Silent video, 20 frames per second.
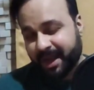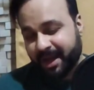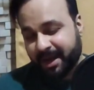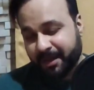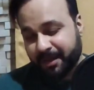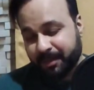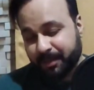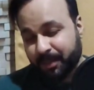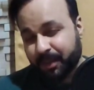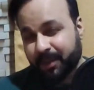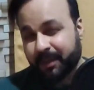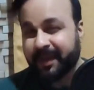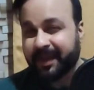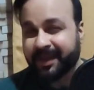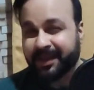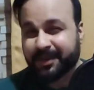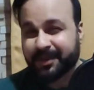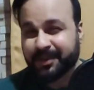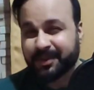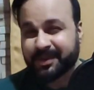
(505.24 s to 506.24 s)
boring to
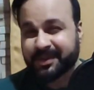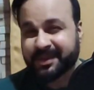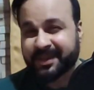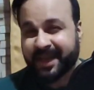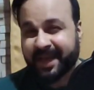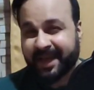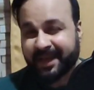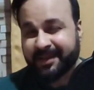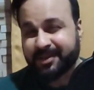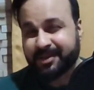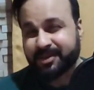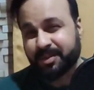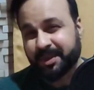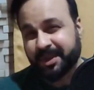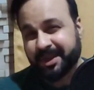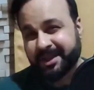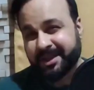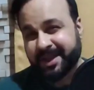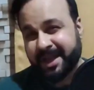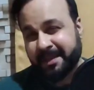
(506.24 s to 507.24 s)
scan it so many
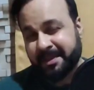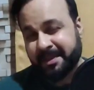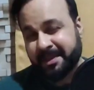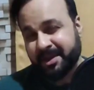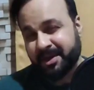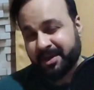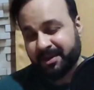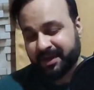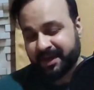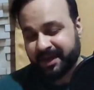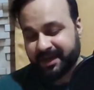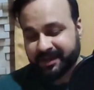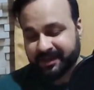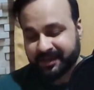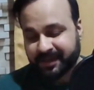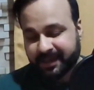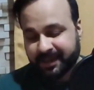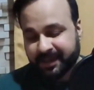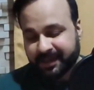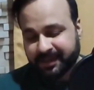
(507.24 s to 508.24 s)
times. And nowadays,
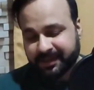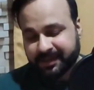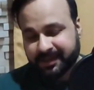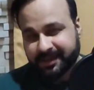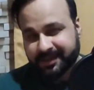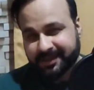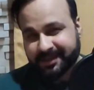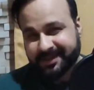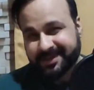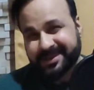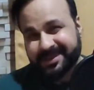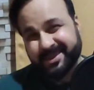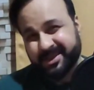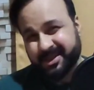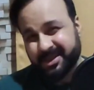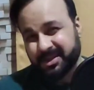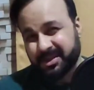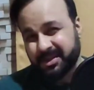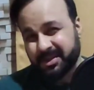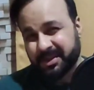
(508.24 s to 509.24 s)
just
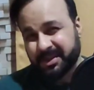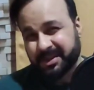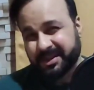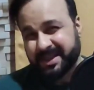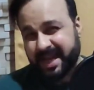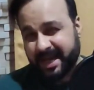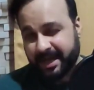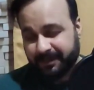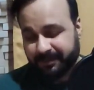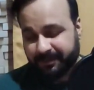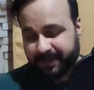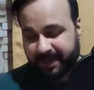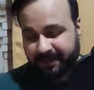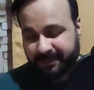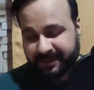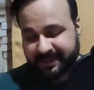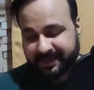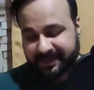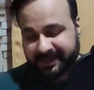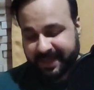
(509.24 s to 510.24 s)
do the tab 5-6
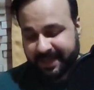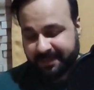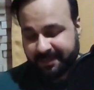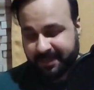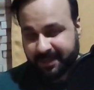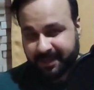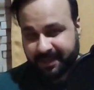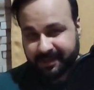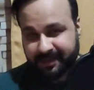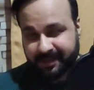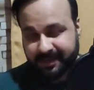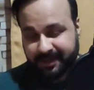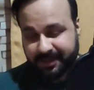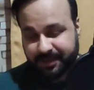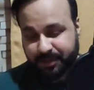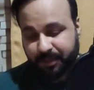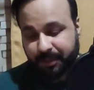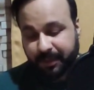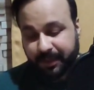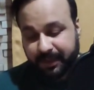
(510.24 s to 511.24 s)
times and it should
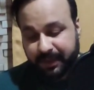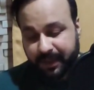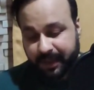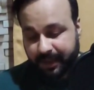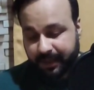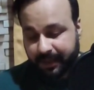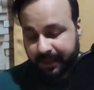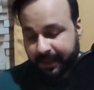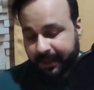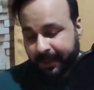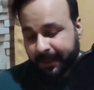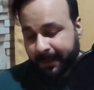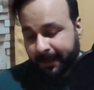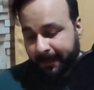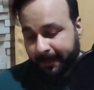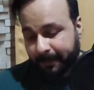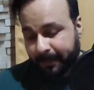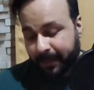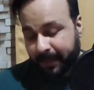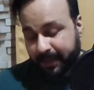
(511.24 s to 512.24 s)
be done.
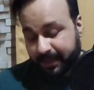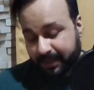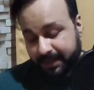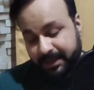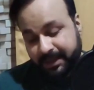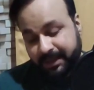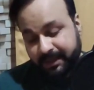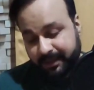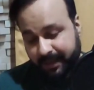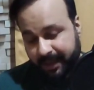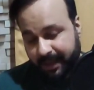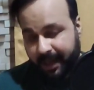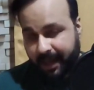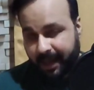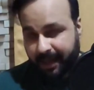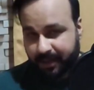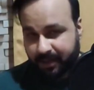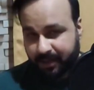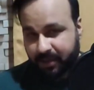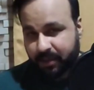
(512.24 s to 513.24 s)
But here I had
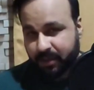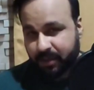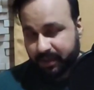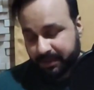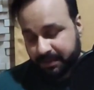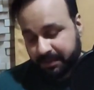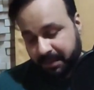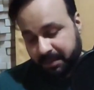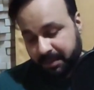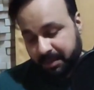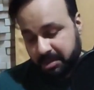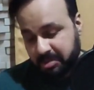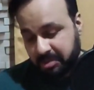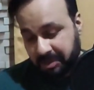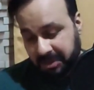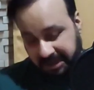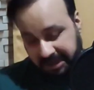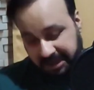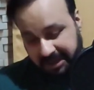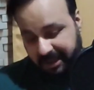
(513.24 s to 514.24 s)
to do it maybe 20
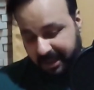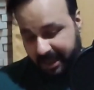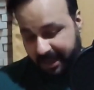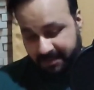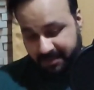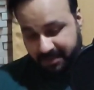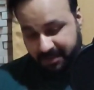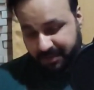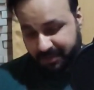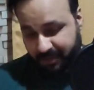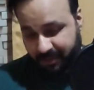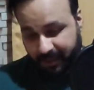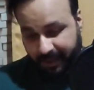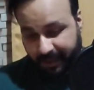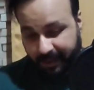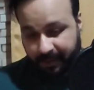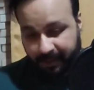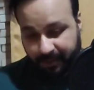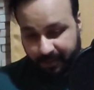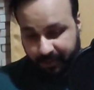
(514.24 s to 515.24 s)
times or so. I
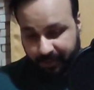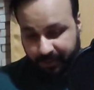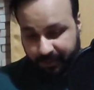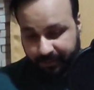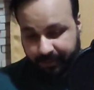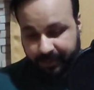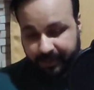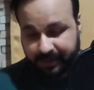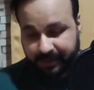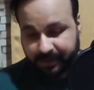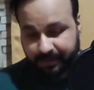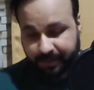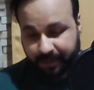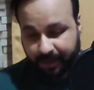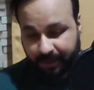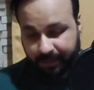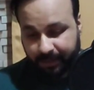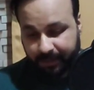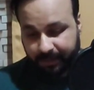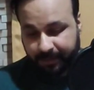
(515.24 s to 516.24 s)
don't know if this is a
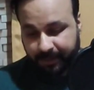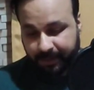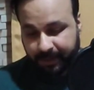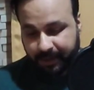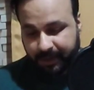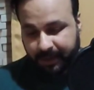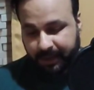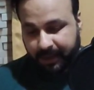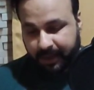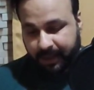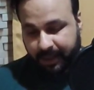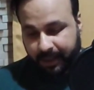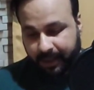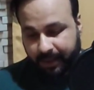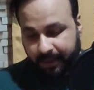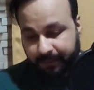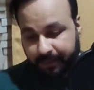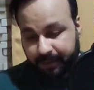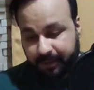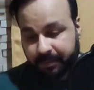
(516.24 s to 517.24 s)
problem
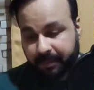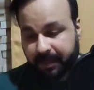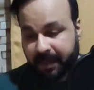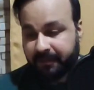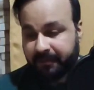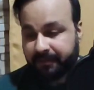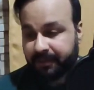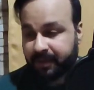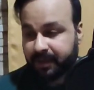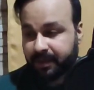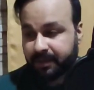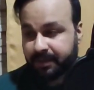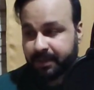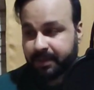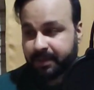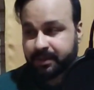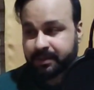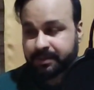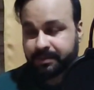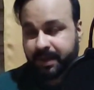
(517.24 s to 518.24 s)
with my finger, because
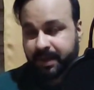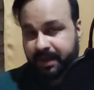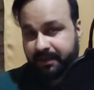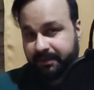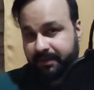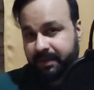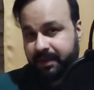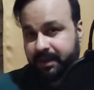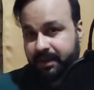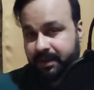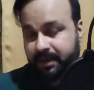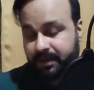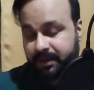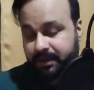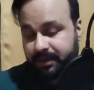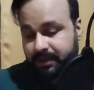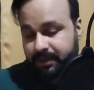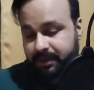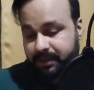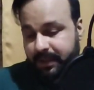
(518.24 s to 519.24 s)
my finger
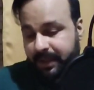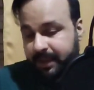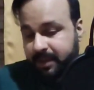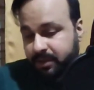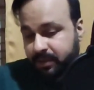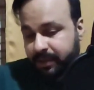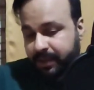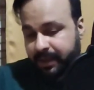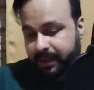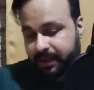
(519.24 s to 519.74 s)
tend to get